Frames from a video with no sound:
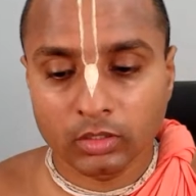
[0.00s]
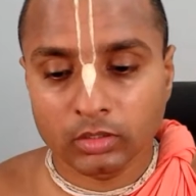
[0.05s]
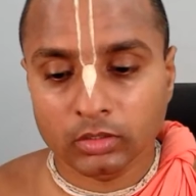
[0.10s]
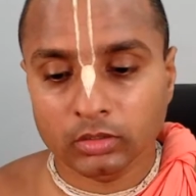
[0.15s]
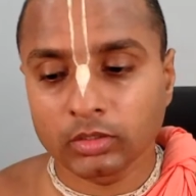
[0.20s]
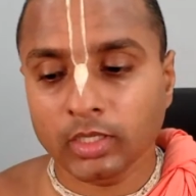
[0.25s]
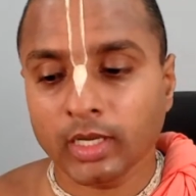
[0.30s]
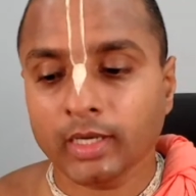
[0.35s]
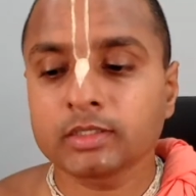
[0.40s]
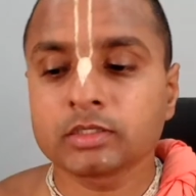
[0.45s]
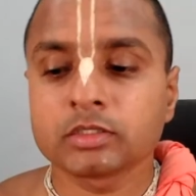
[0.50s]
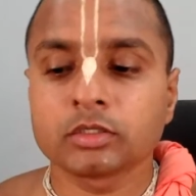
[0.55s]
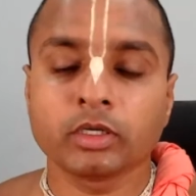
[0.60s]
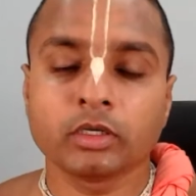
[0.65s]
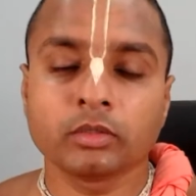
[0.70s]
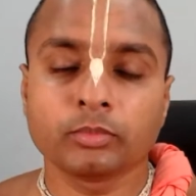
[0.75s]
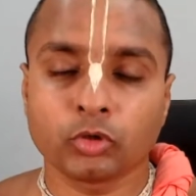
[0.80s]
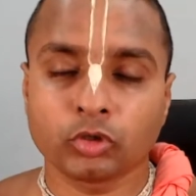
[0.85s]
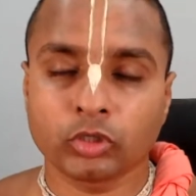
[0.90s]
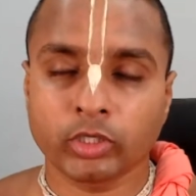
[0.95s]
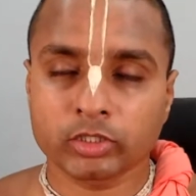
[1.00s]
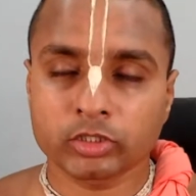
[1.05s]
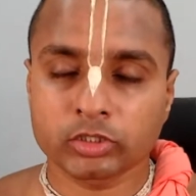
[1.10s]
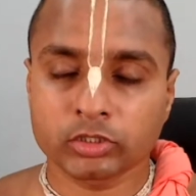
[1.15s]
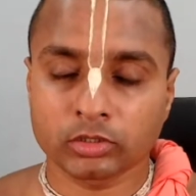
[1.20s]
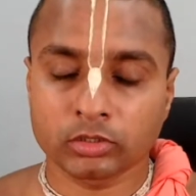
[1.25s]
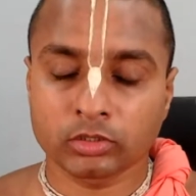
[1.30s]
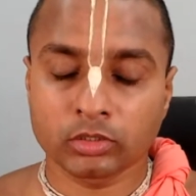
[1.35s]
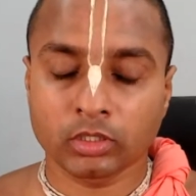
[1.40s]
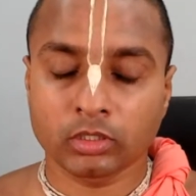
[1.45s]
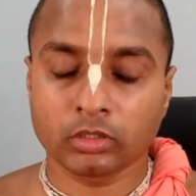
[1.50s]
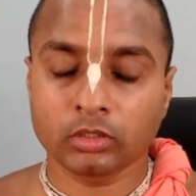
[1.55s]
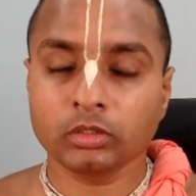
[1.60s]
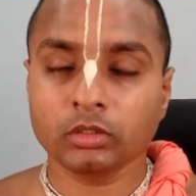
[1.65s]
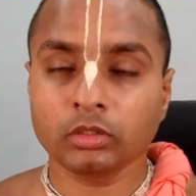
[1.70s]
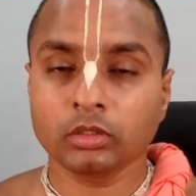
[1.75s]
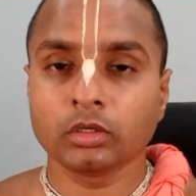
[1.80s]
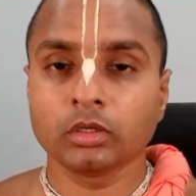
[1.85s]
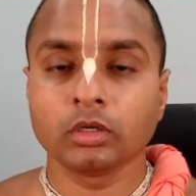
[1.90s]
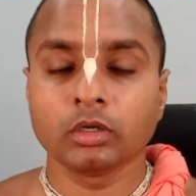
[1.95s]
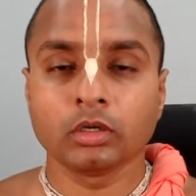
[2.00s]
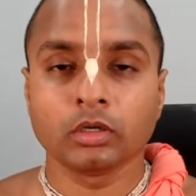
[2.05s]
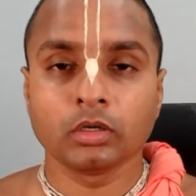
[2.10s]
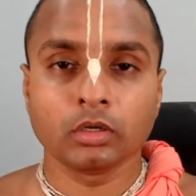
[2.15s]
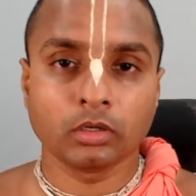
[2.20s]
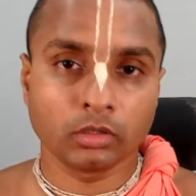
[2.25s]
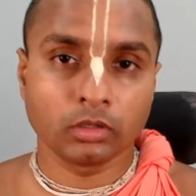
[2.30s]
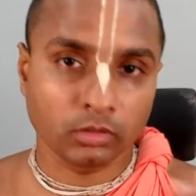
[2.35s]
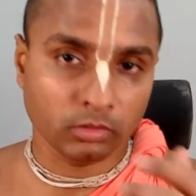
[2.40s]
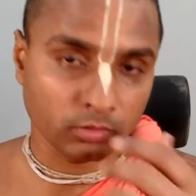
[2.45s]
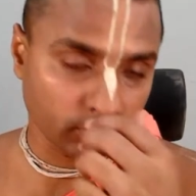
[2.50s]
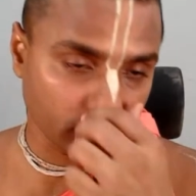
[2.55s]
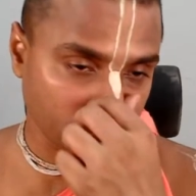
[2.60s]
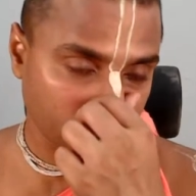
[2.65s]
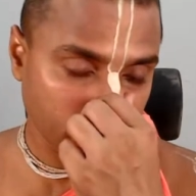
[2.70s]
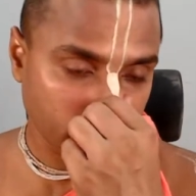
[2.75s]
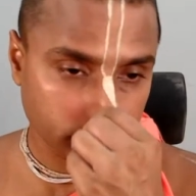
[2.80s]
That is real protection that a